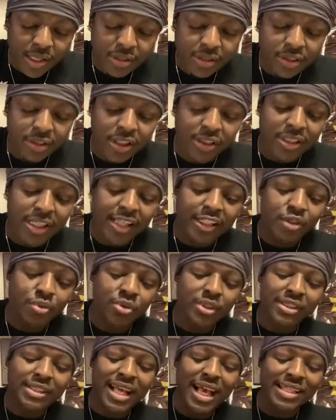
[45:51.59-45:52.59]
such as
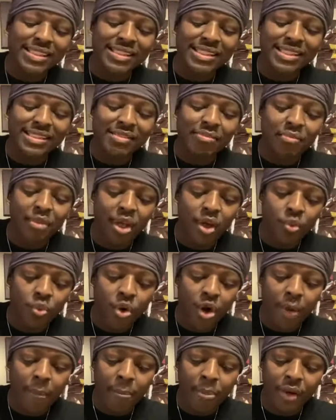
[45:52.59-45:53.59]
was not since men
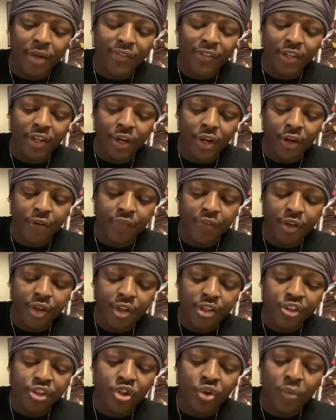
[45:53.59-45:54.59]
were upon the earth,
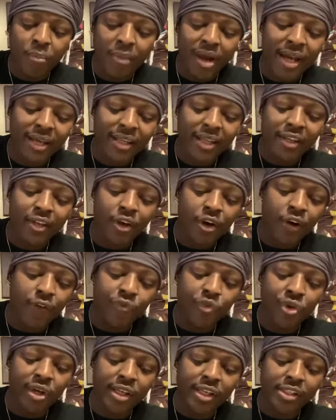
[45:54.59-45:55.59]
so mighty an
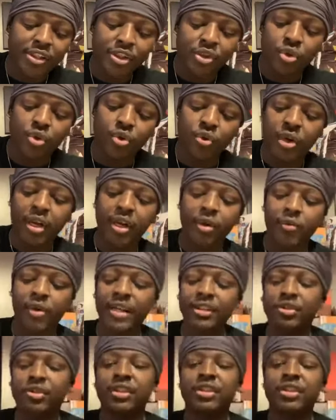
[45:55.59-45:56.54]
earthquake and so great, right?